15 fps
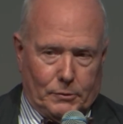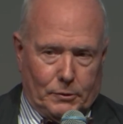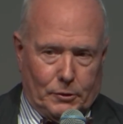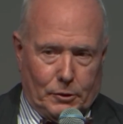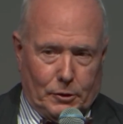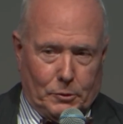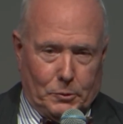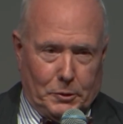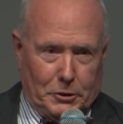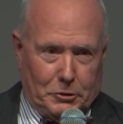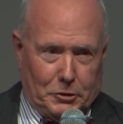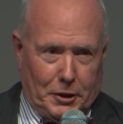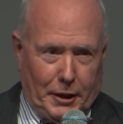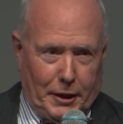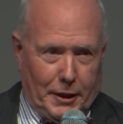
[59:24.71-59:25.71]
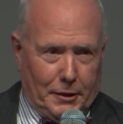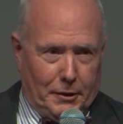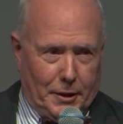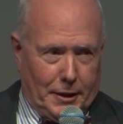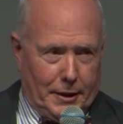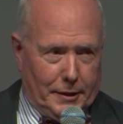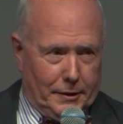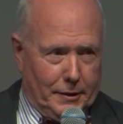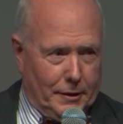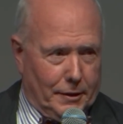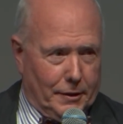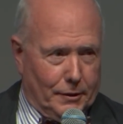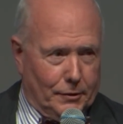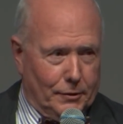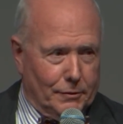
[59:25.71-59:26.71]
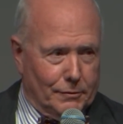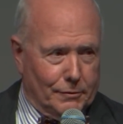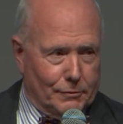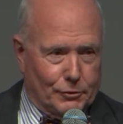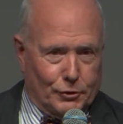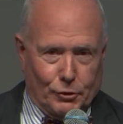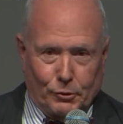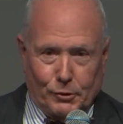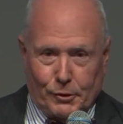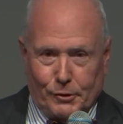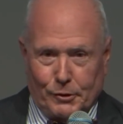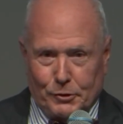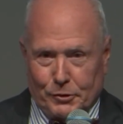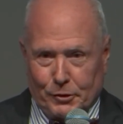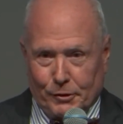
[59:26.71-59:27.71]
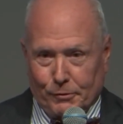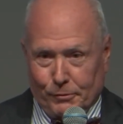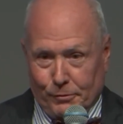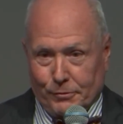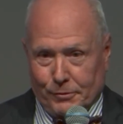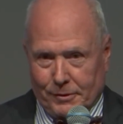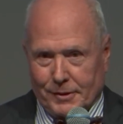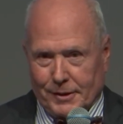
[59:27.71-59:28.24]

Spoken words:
you know, we stand on the shoulders of